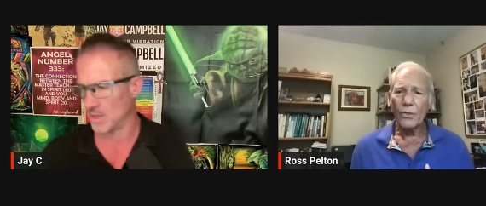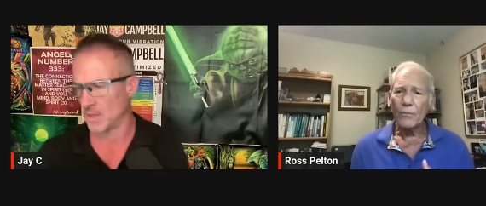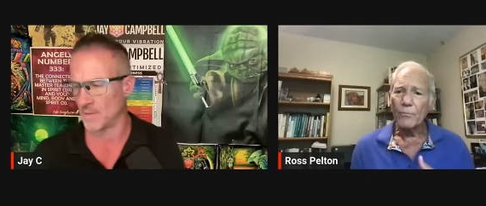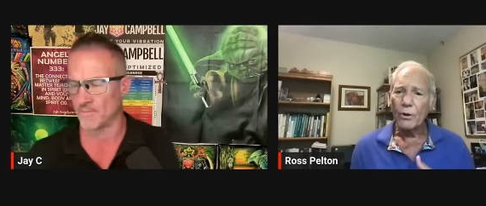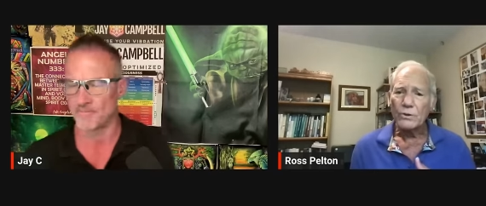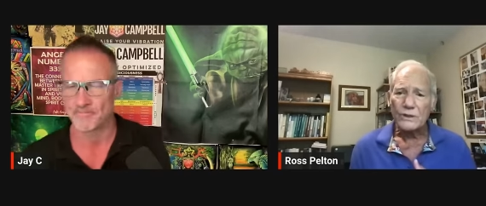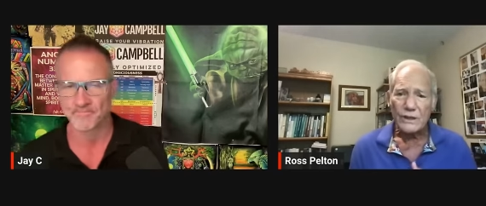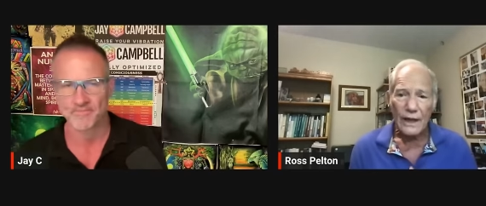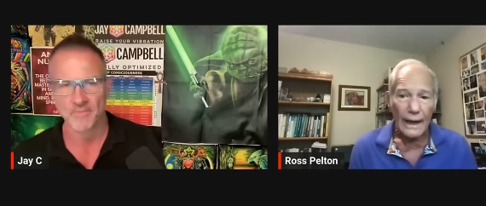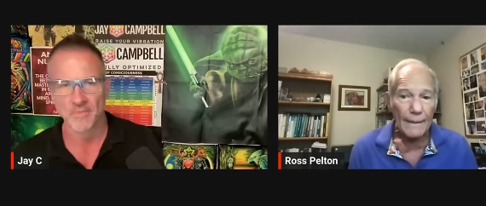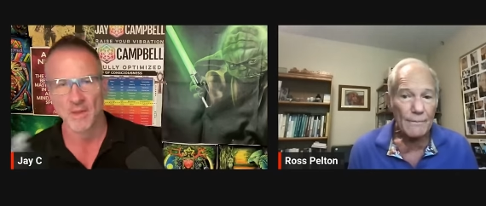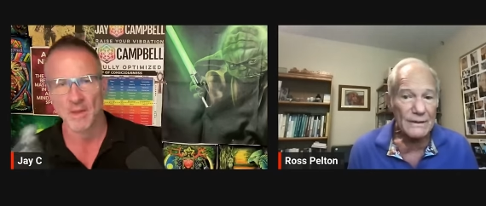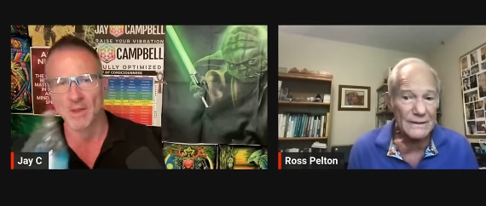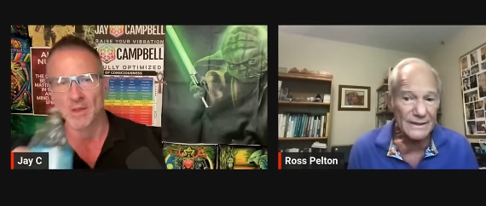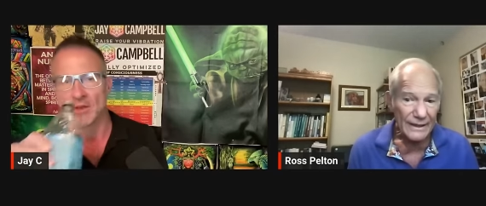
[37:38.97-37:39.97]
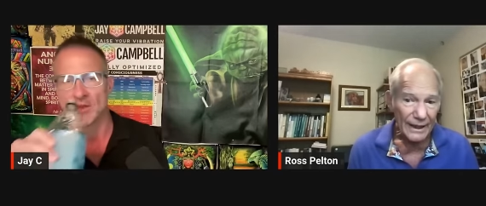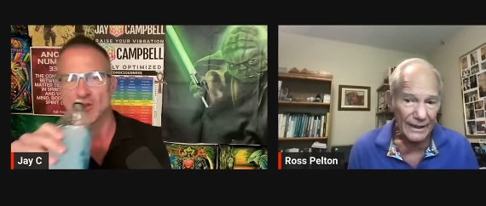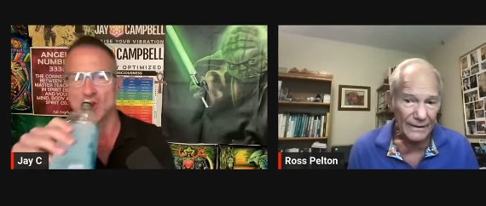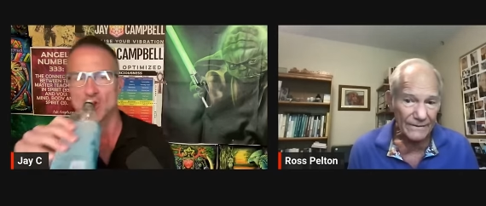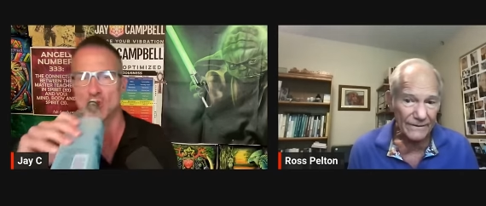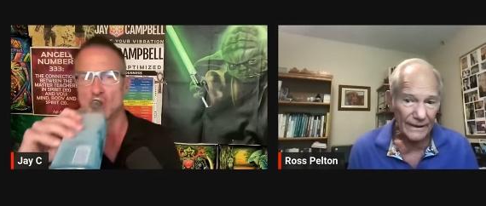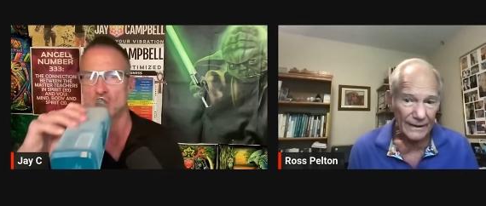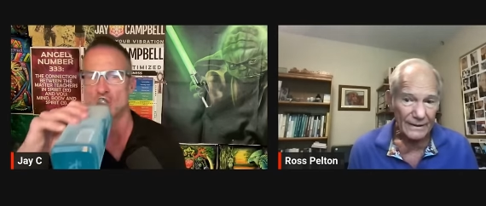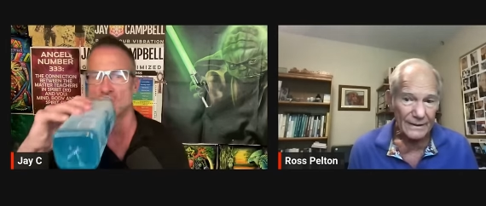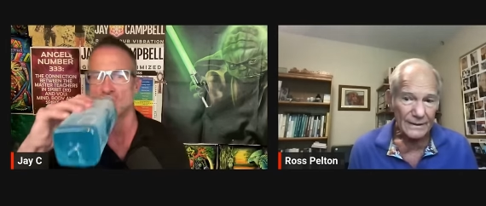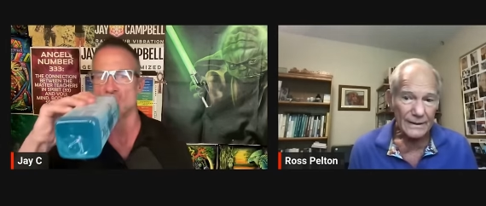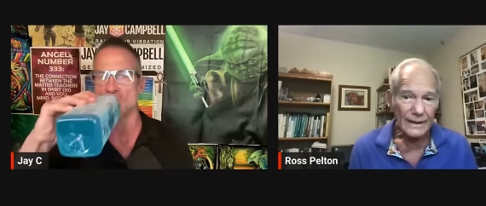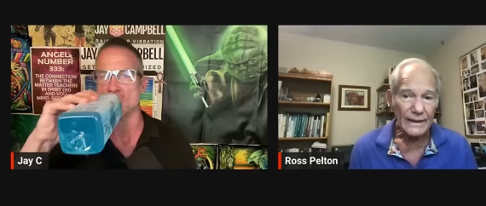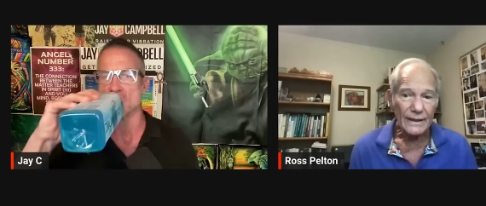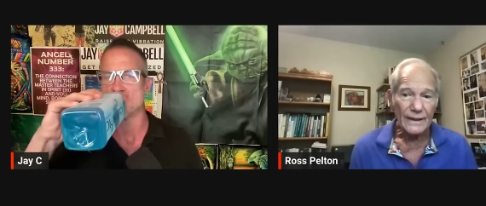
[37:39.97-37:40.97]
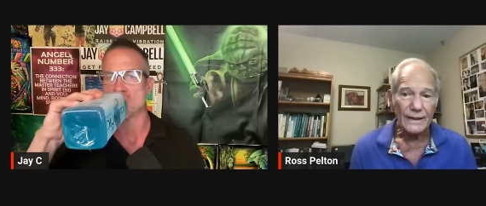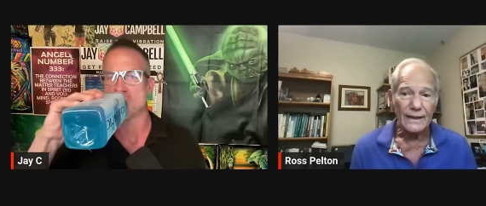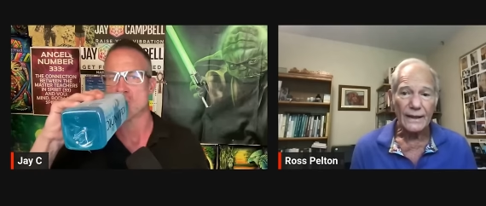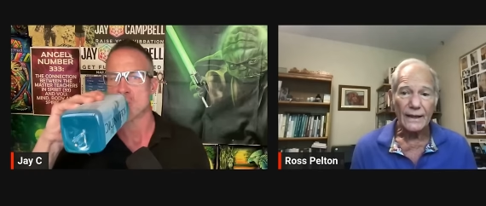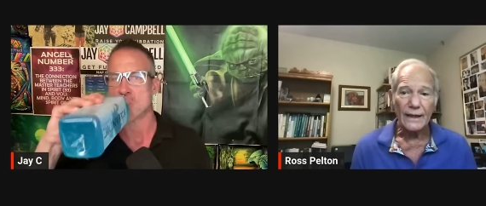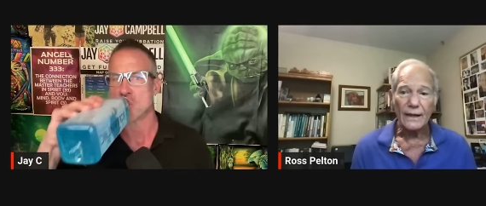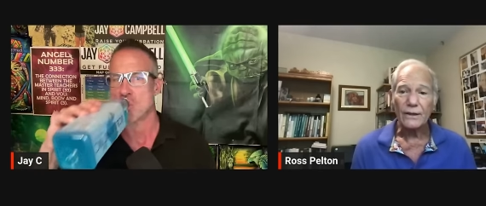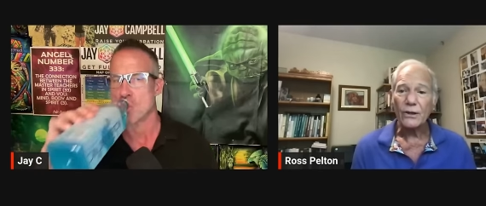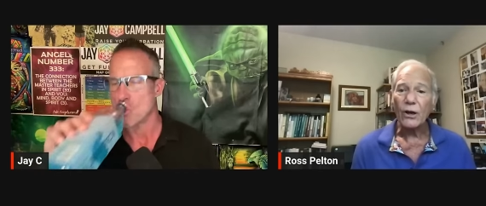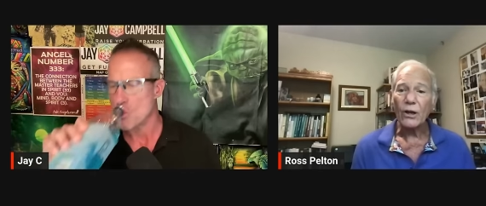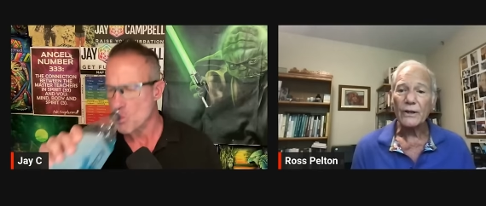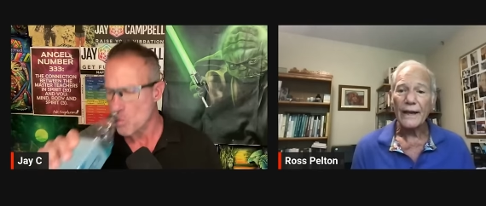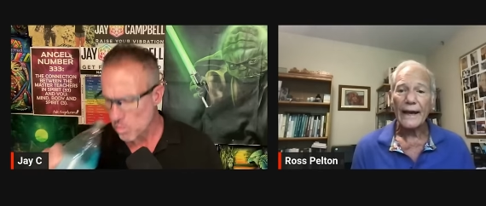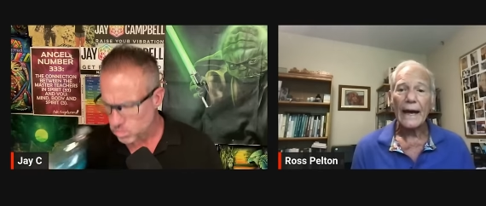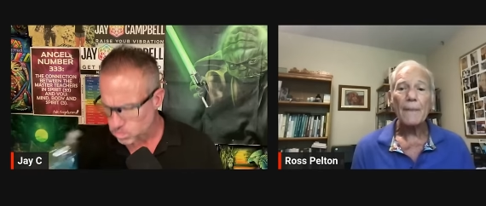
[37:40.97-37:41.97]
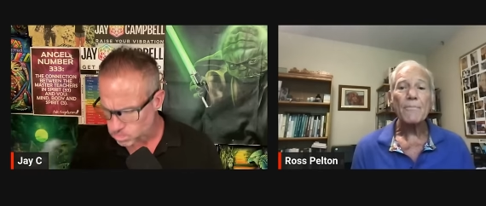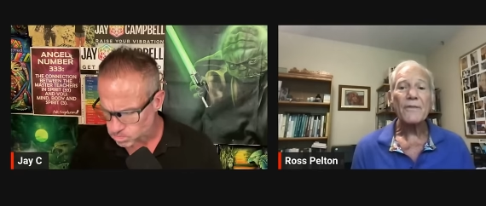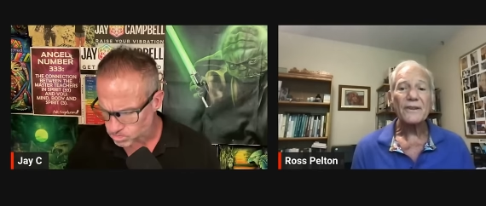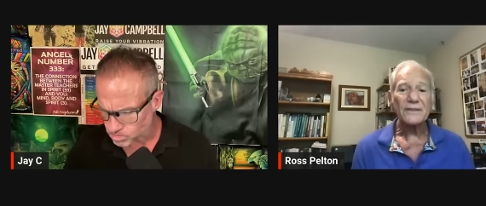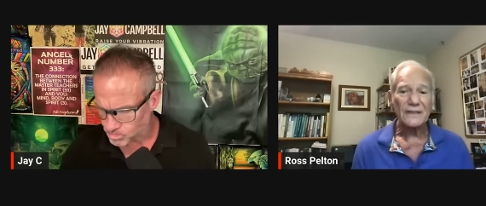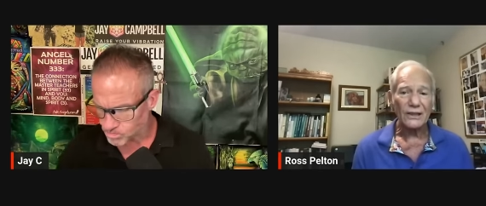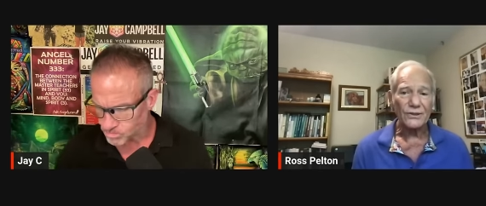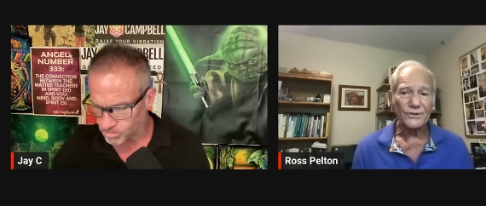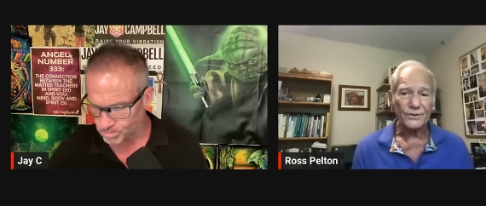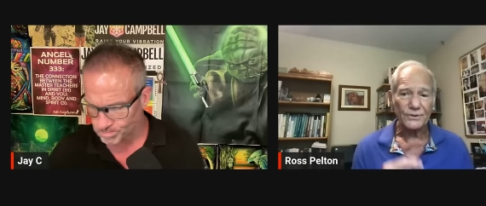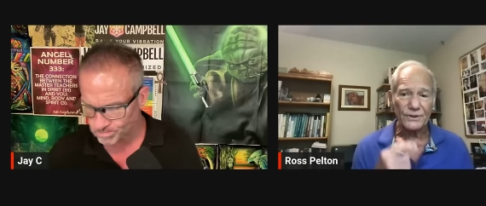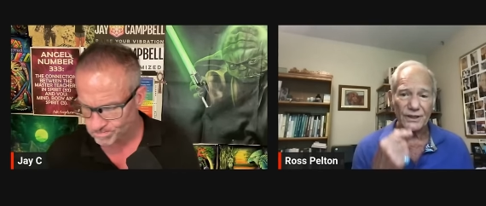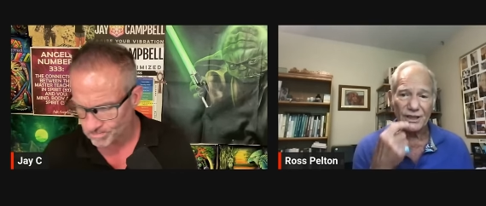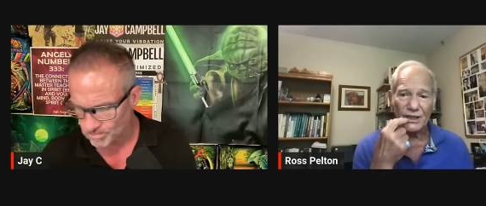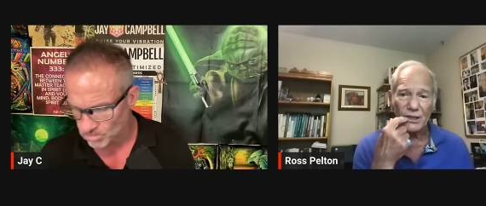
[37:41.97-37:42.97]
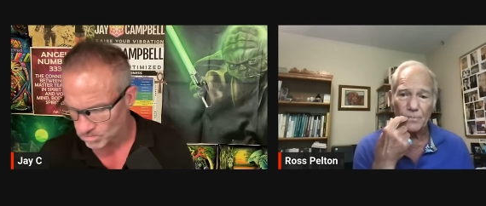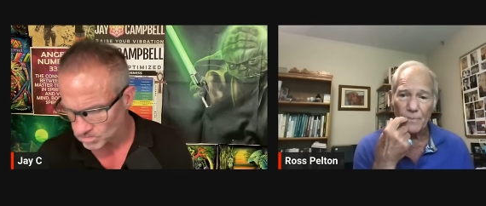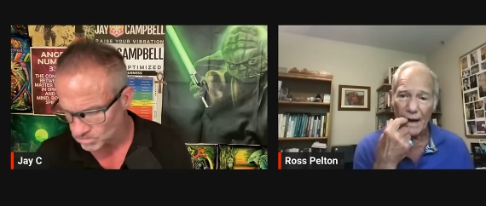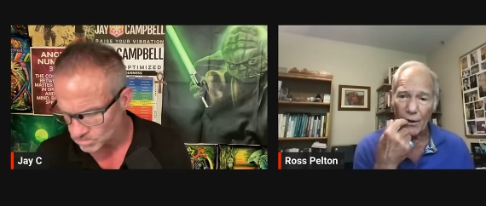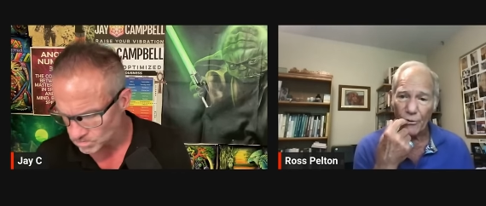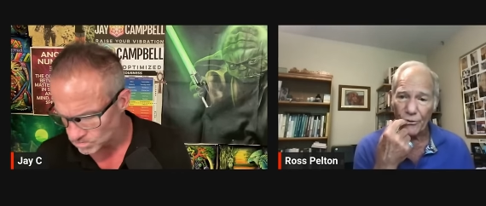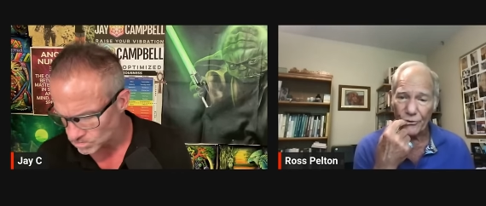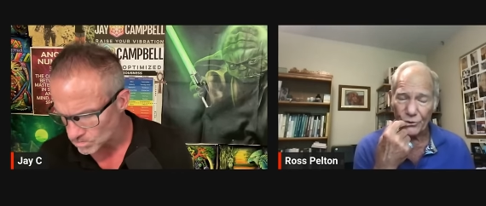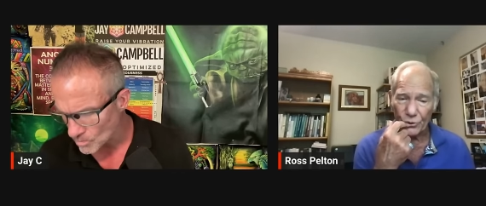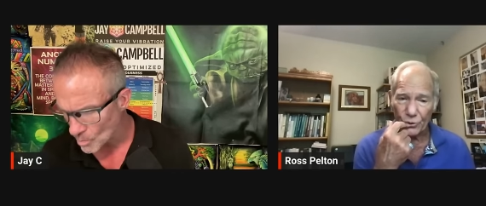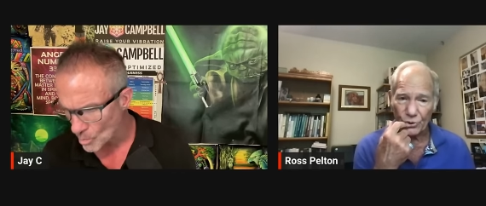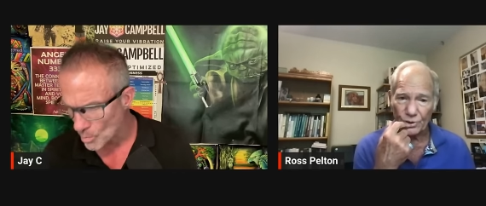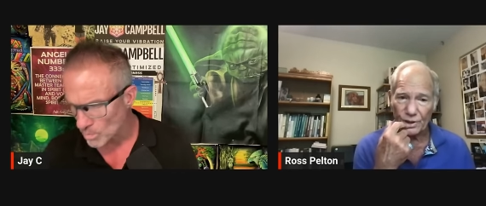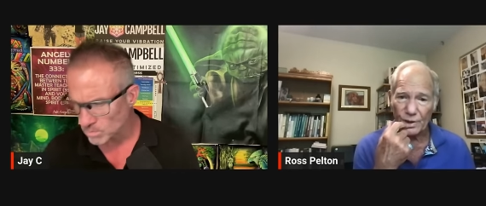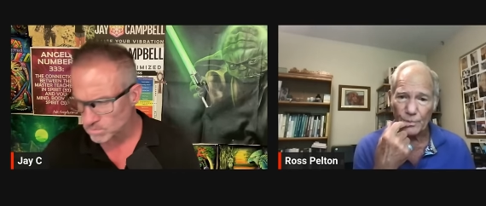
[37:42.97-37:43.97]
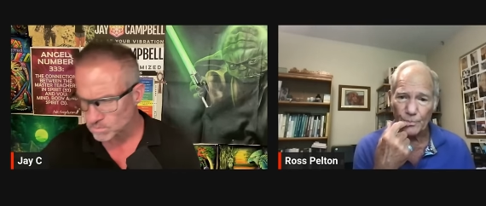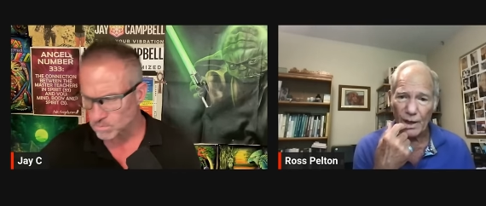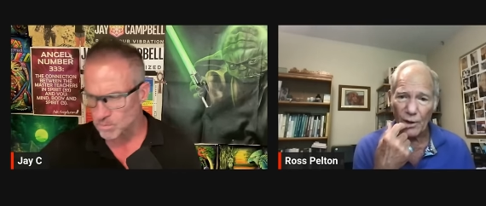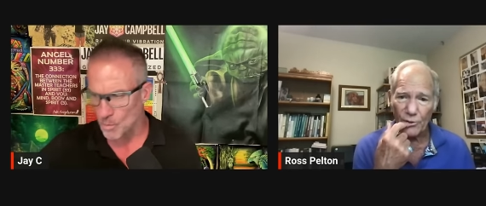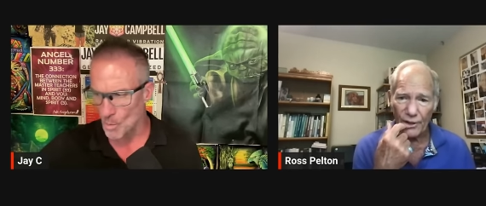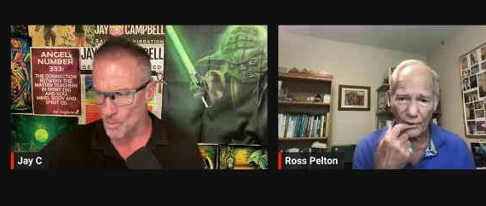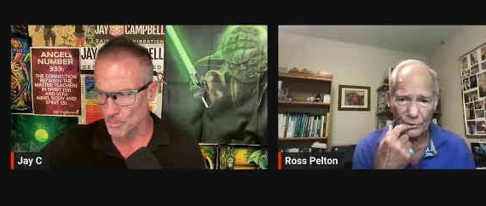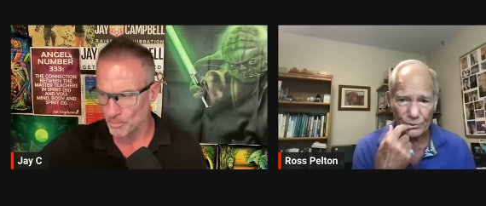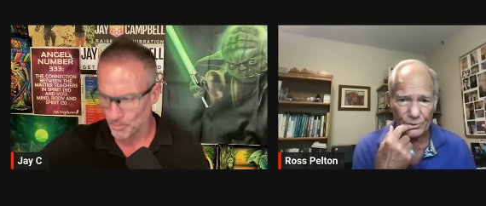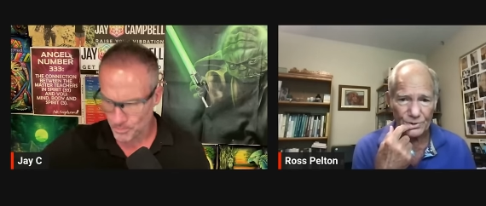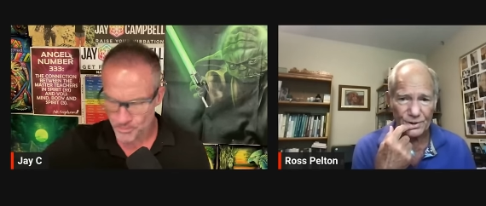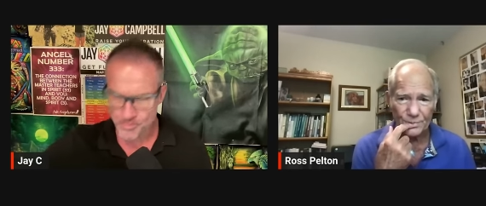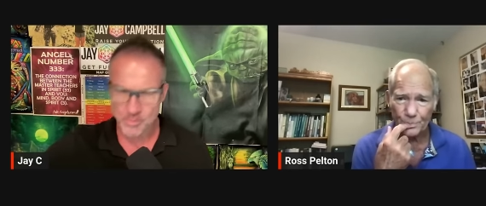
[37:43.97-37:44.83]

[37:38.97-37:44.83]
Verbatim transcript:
Speaker 1: The most common side effect are called aphthous ulcers, little mouth sores, little mouth ulcers.